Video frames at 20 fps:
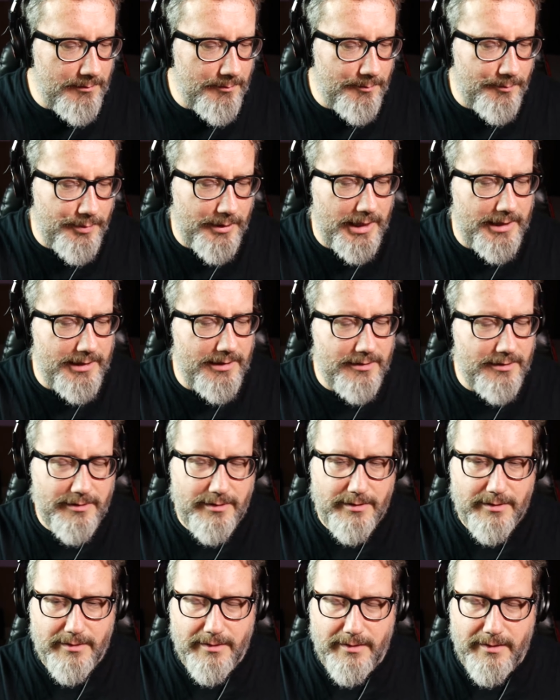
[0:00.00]
But
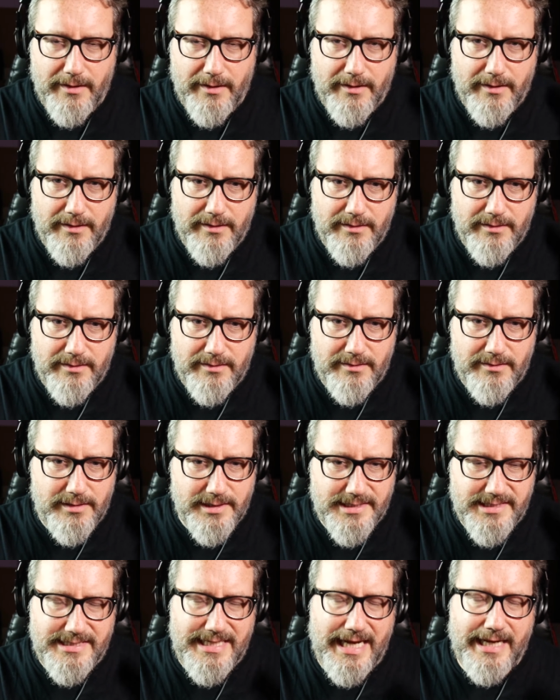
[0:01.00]

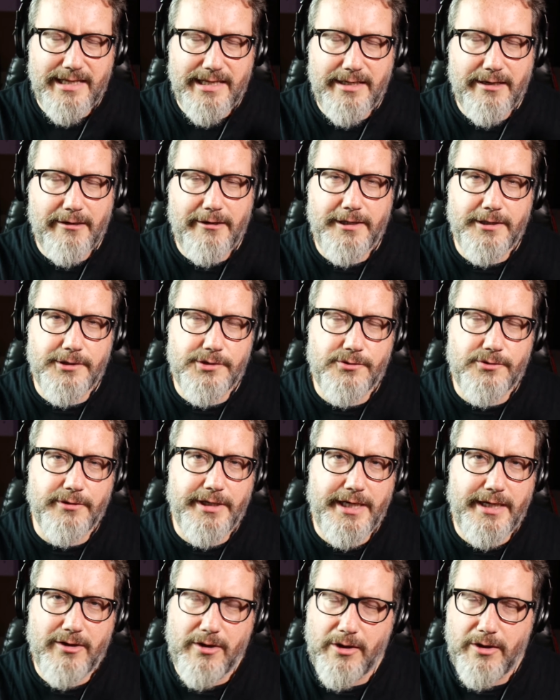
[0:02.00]
the secondary to
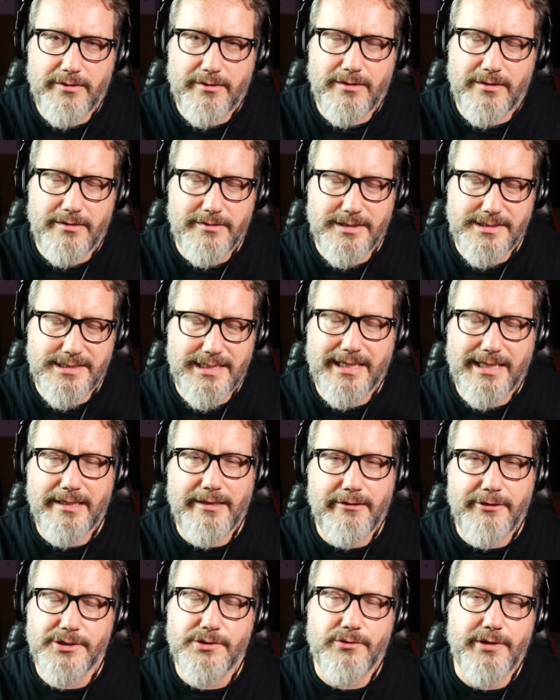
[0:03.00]
screen, the
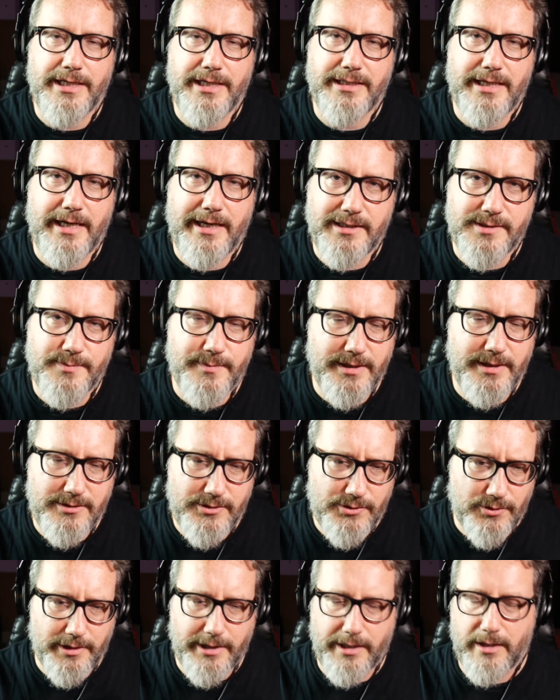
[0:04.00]
secondary screen that has been
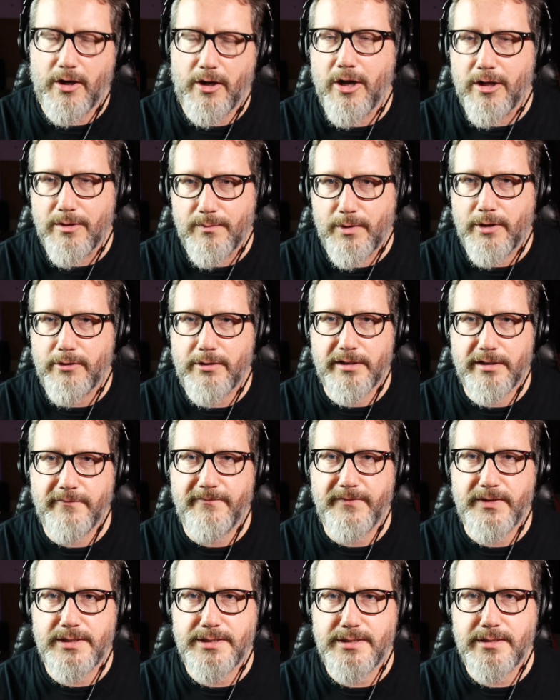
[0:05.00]
sort of the hallmark of the
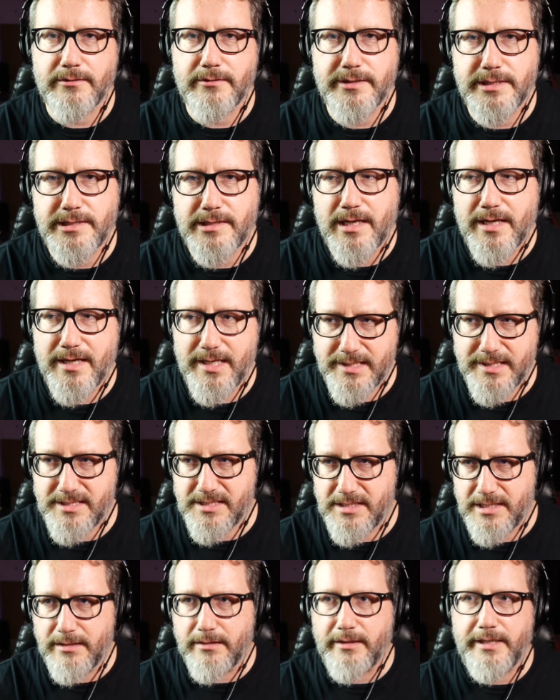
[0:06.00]
V series is
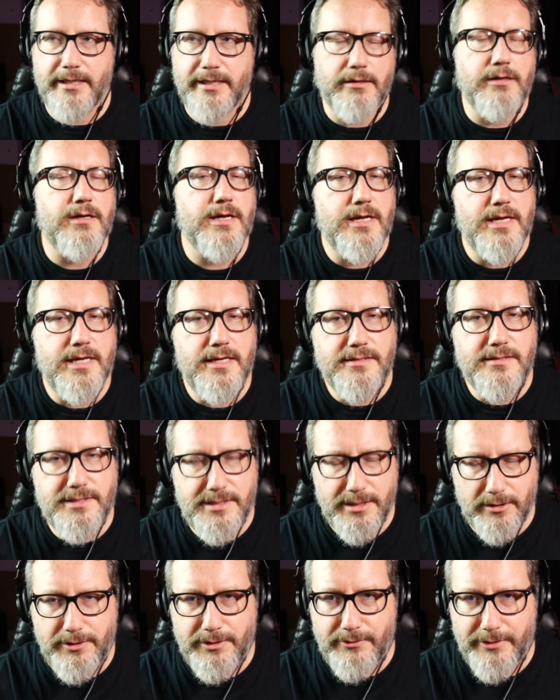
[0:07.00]
still here,
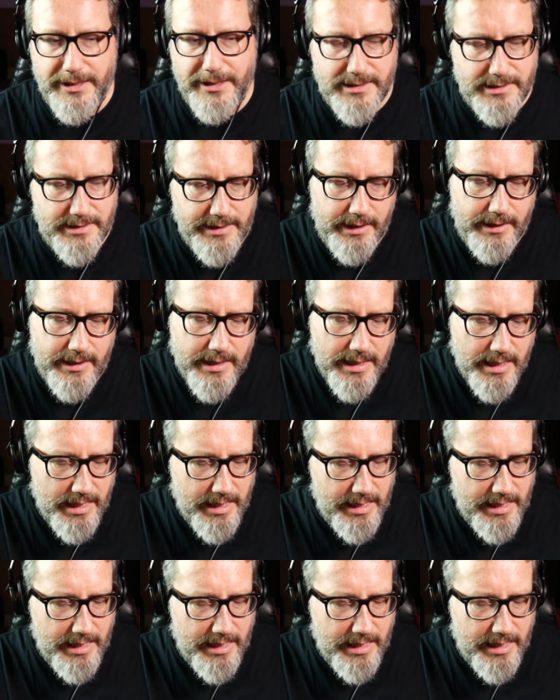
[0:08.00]
still doing its thing.